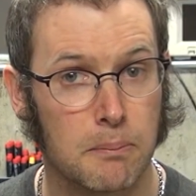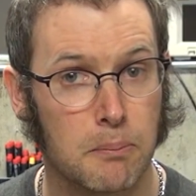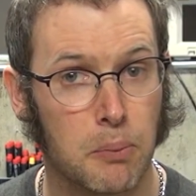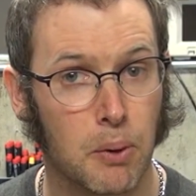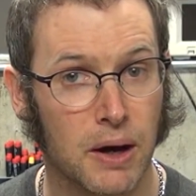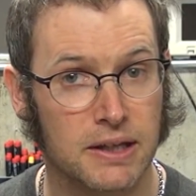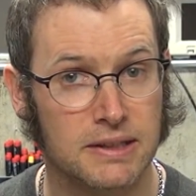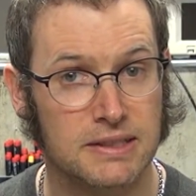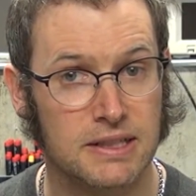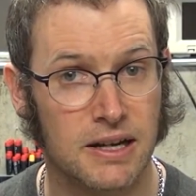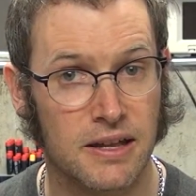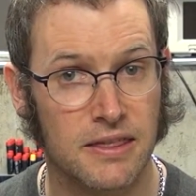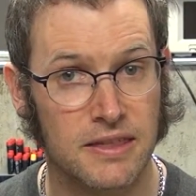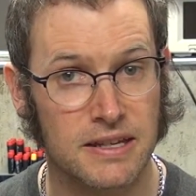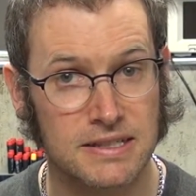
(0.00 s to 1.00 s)
But
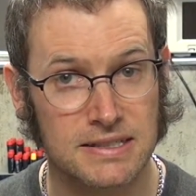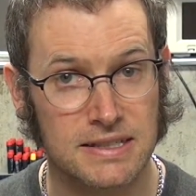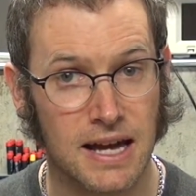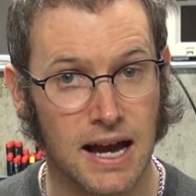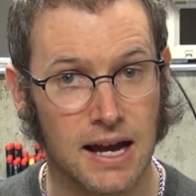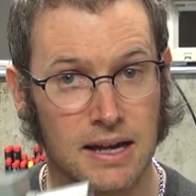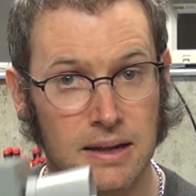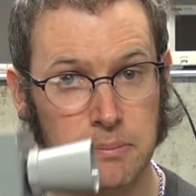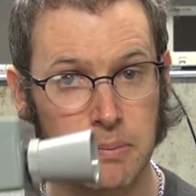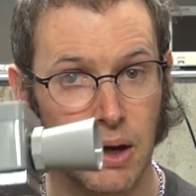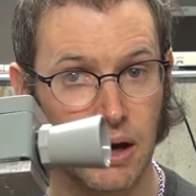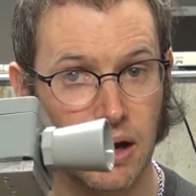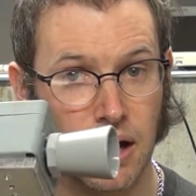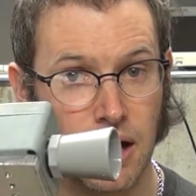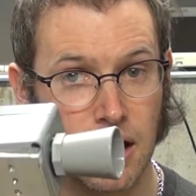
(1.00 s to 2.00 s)
uh, this time,
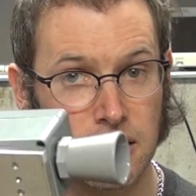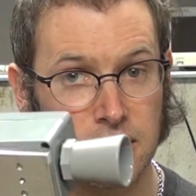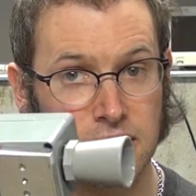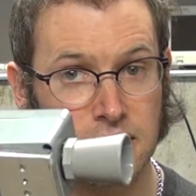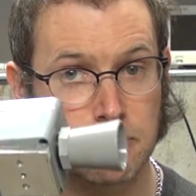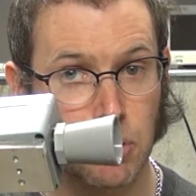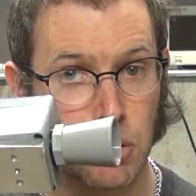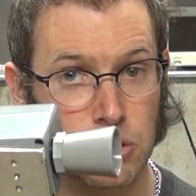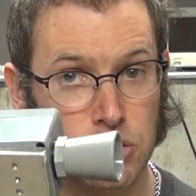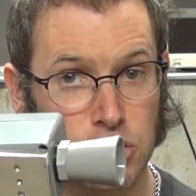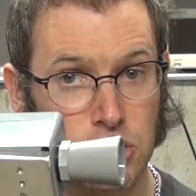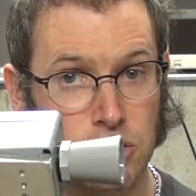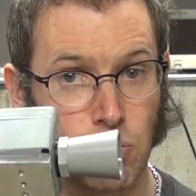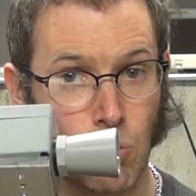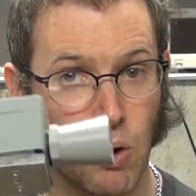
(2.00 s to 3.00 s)
the
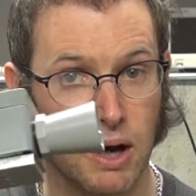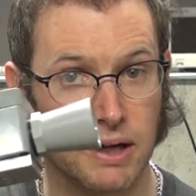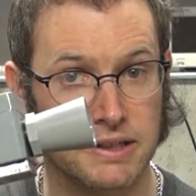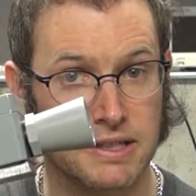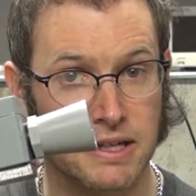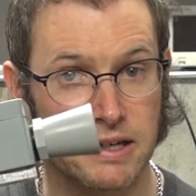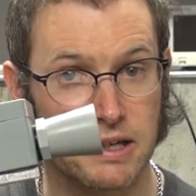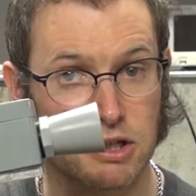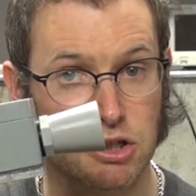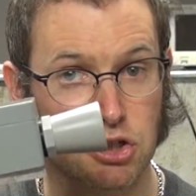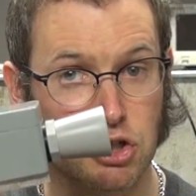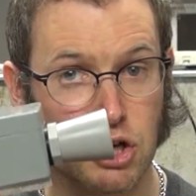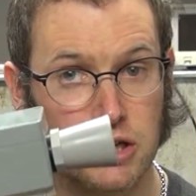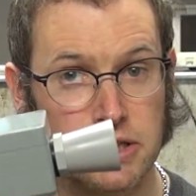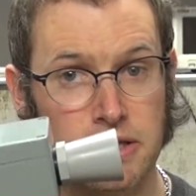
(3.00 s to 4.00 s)
person wanted
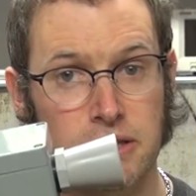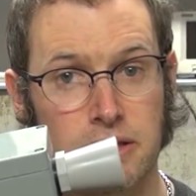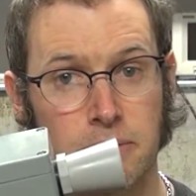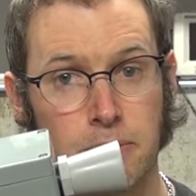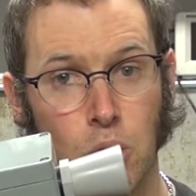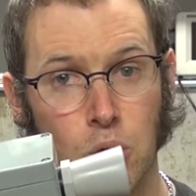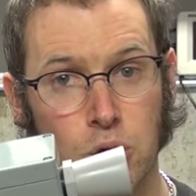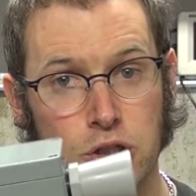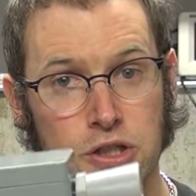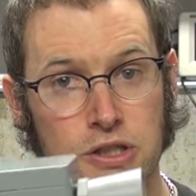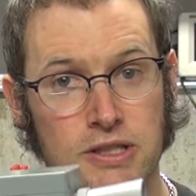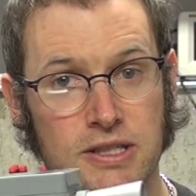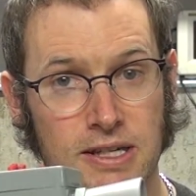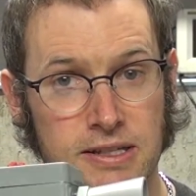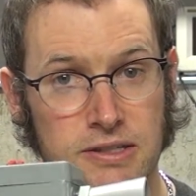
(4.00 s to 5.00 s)
just the motion
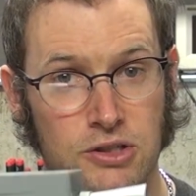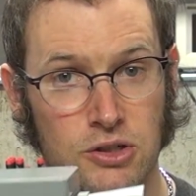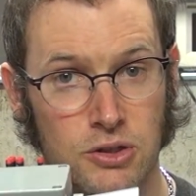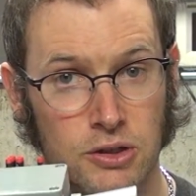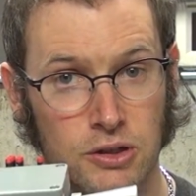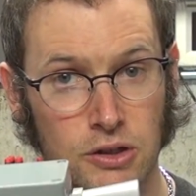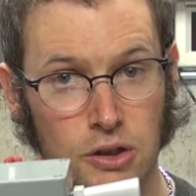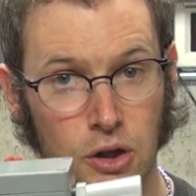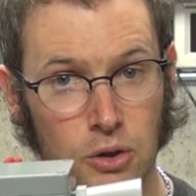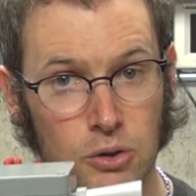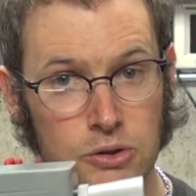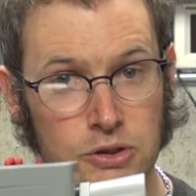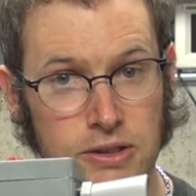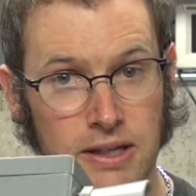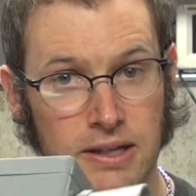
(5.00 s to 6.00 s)
sensor
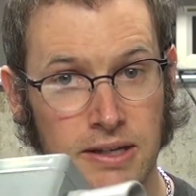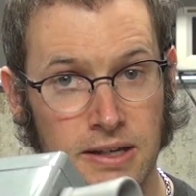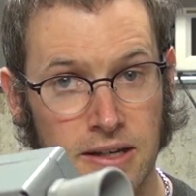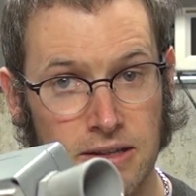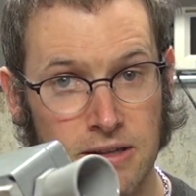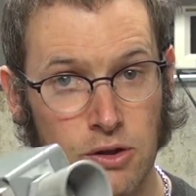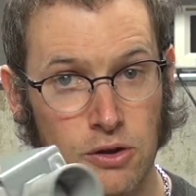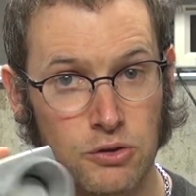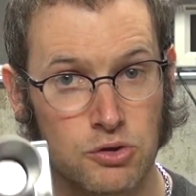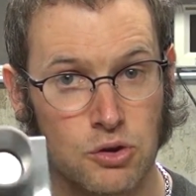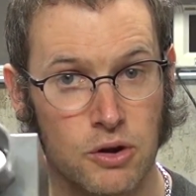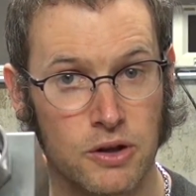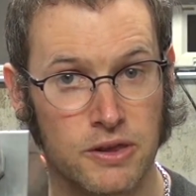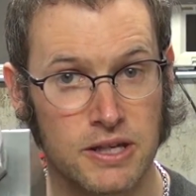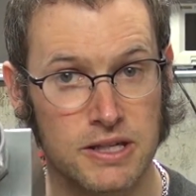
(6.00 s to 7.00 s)
enclosed, and,
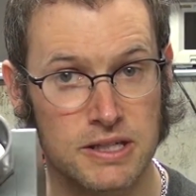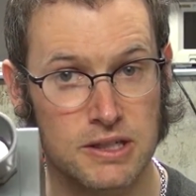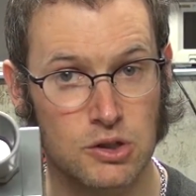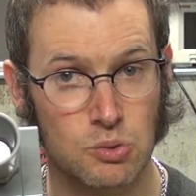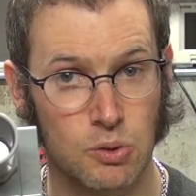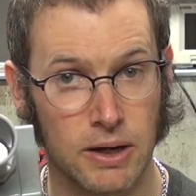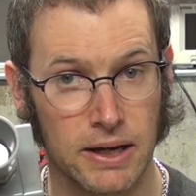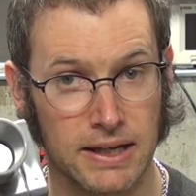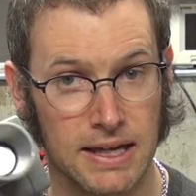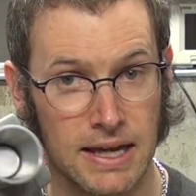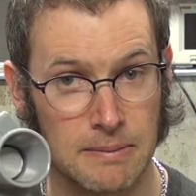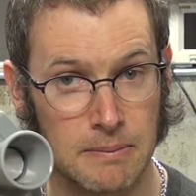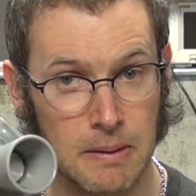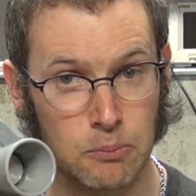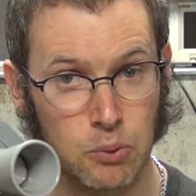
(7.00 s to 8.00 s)
sort of this is what I
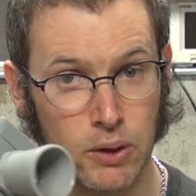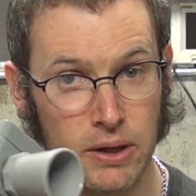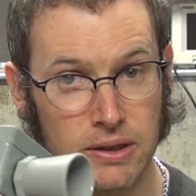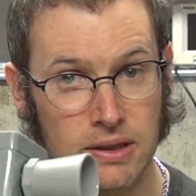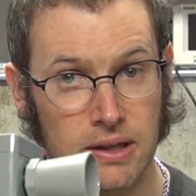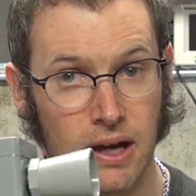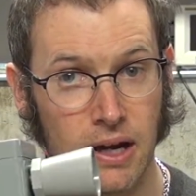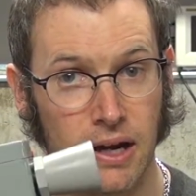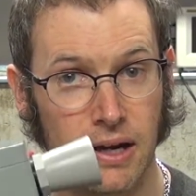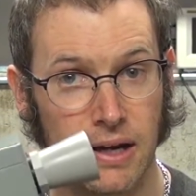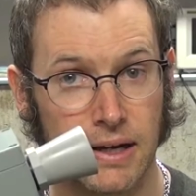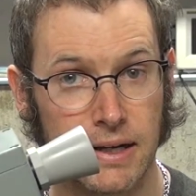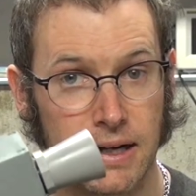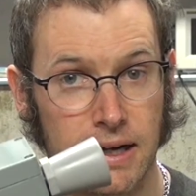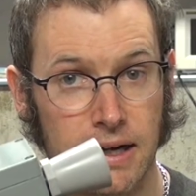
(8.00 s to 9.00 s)
came up with.
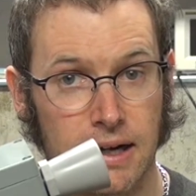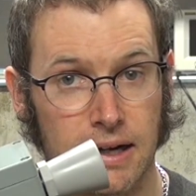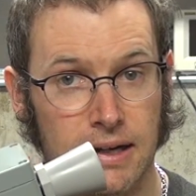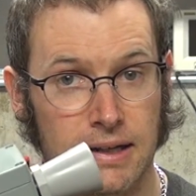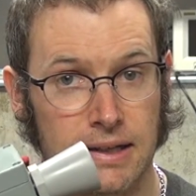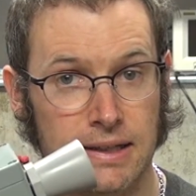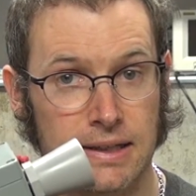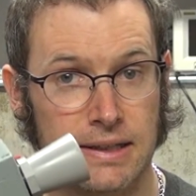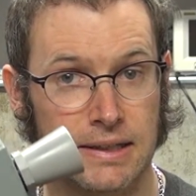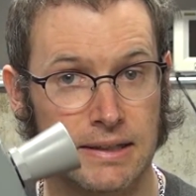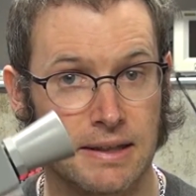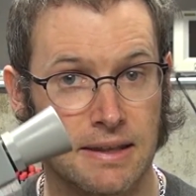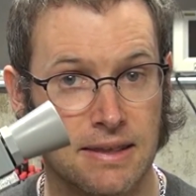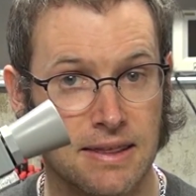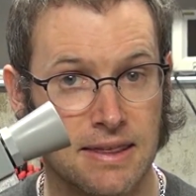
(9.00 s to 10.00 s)
Uh,
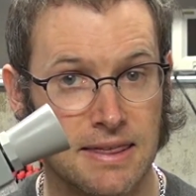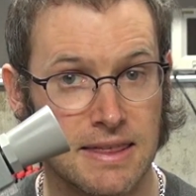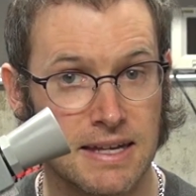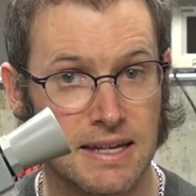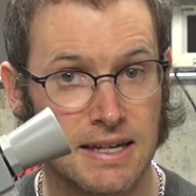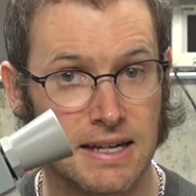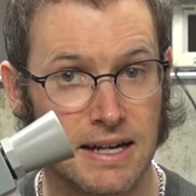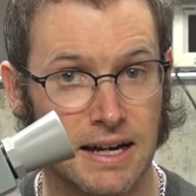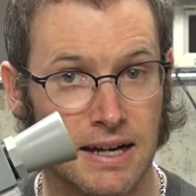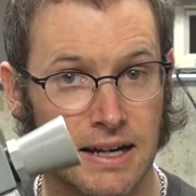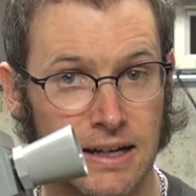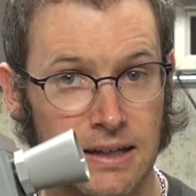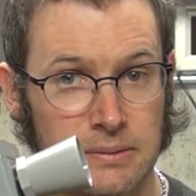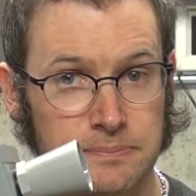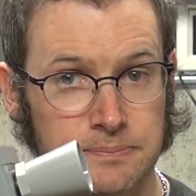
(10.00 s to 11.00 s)
the
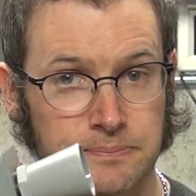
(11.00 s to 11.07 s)
uh,